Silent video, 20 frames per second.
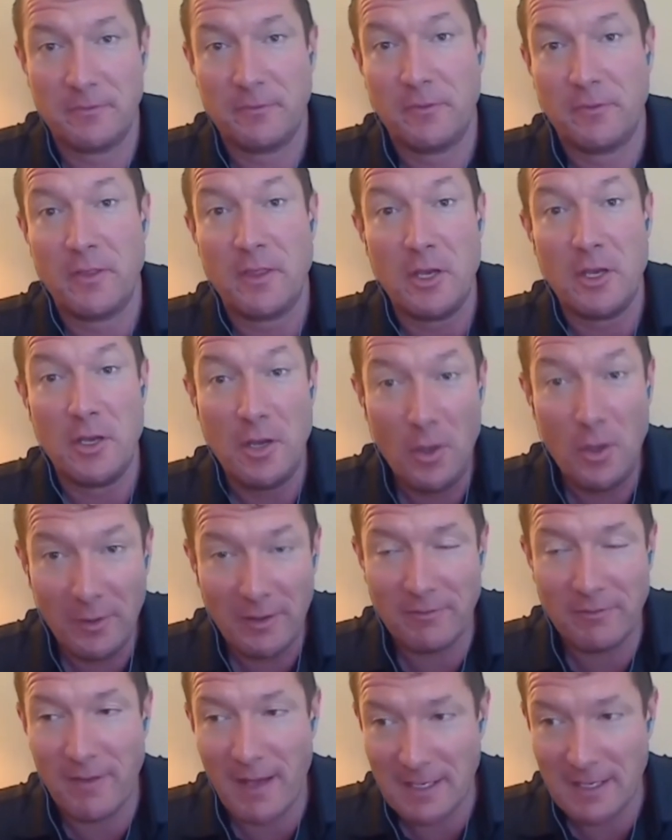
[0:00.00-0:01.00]
for the new
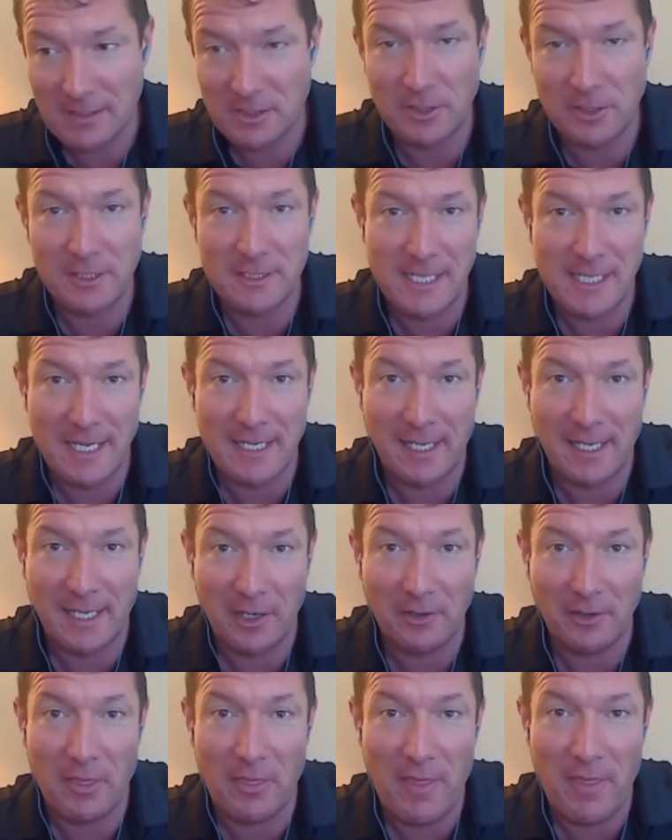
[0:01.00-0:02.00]
investor to take
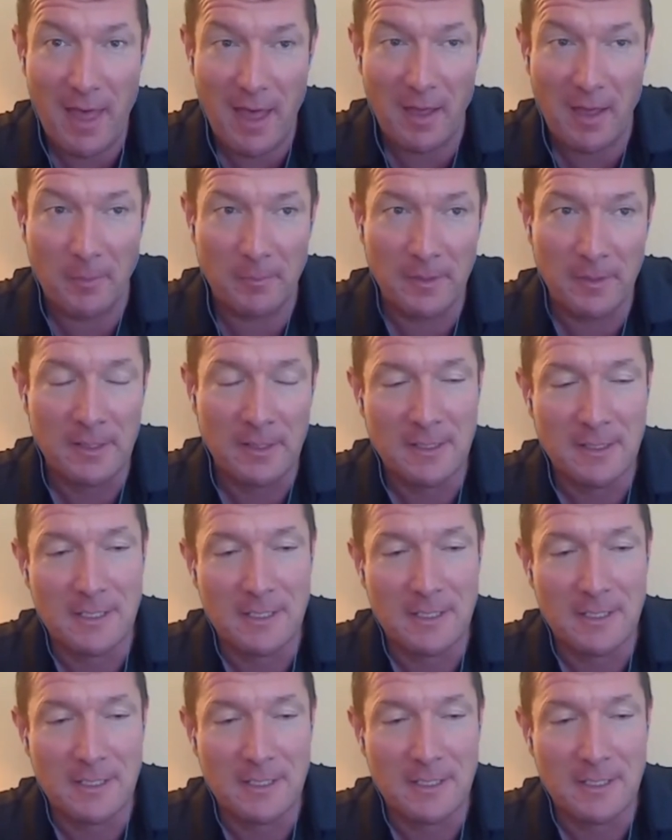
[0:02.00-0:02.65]
care of them.